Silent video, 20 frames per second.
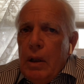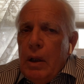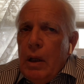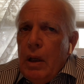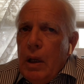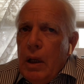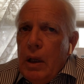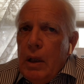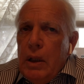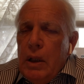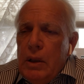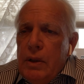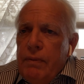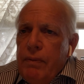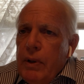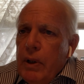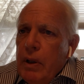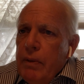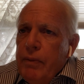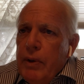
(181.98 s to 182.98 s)
it's
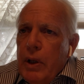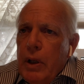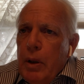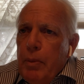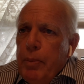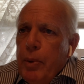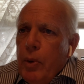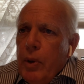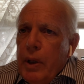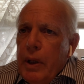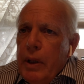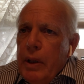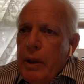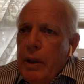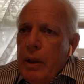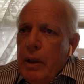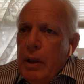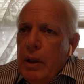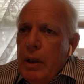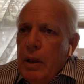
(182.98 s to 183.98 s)
very, very important
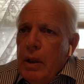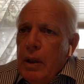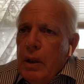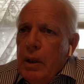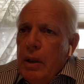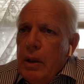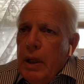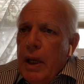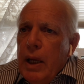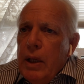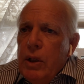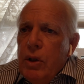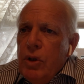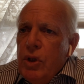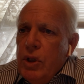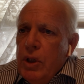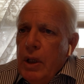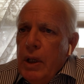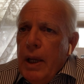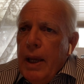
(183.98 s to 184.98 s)
that you
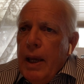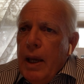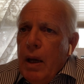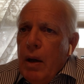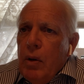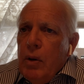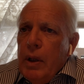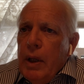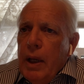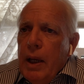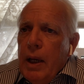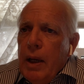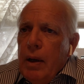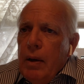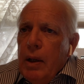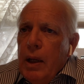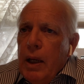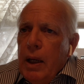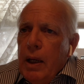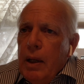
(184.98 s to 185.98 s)
sit down
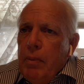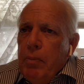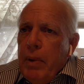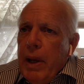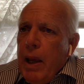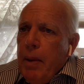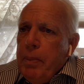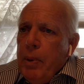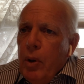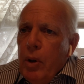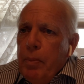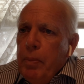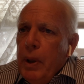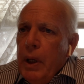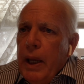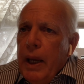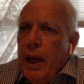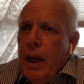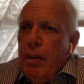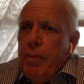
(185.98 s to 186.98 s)
and map out a
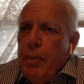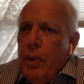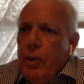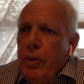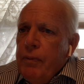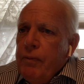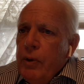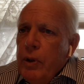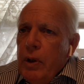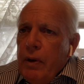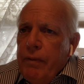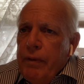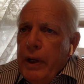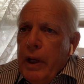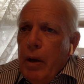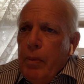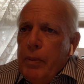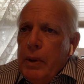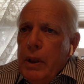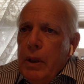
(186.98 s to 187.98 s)
plan both for your
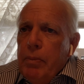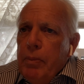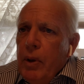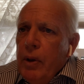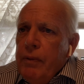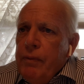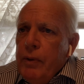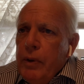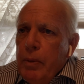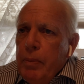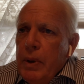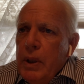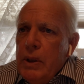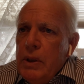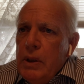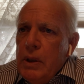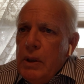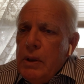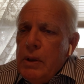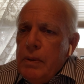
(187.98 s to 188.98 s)
family and both for your
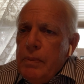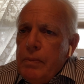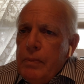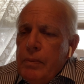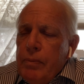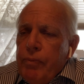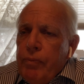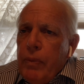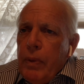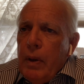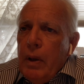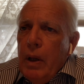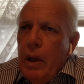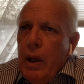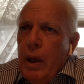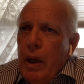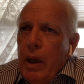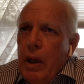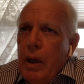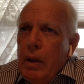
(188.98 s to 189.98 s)
business
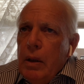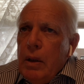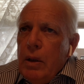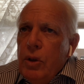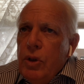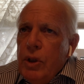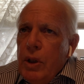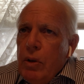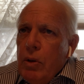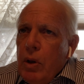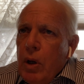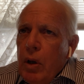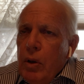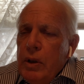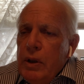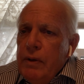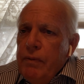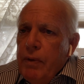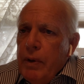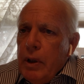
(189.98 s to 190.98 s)
and consider all
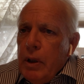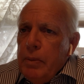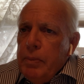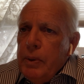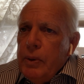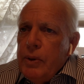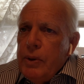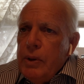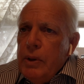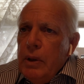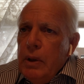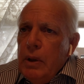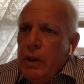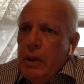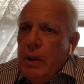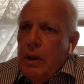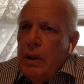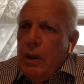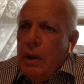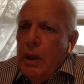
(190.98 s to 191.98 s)
these variables
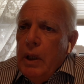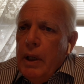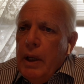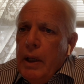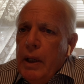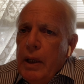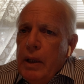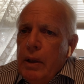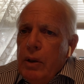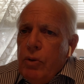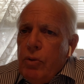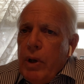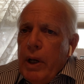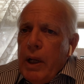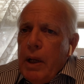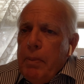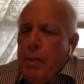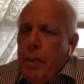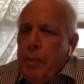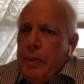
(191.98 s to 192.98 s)
and try to
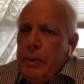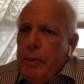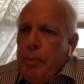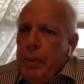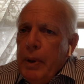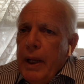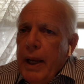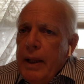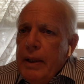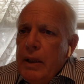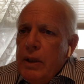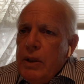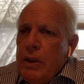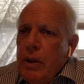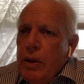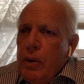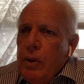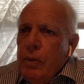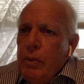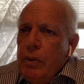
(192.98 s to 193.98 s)
come up with a plan that's
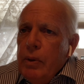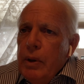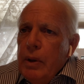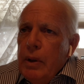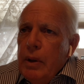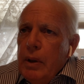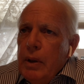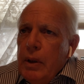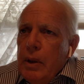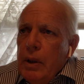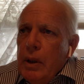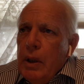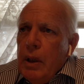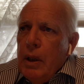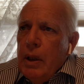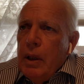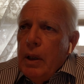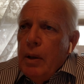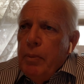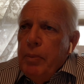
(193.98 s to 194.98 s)
going
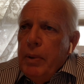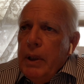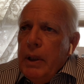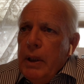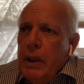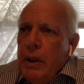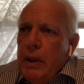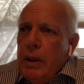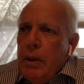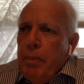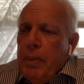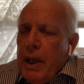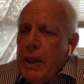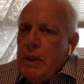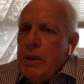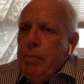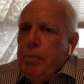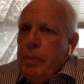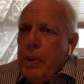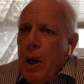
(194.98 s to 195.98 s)
to be the
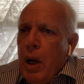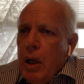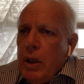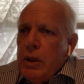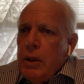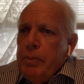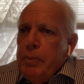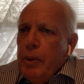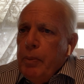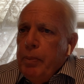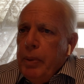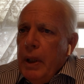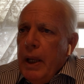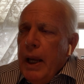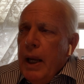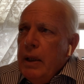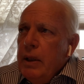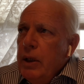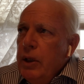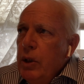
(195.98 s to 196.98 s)
best possible
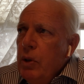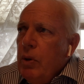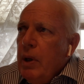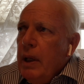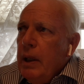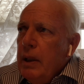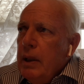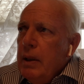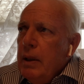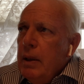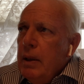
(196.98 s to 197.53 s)
plan that you can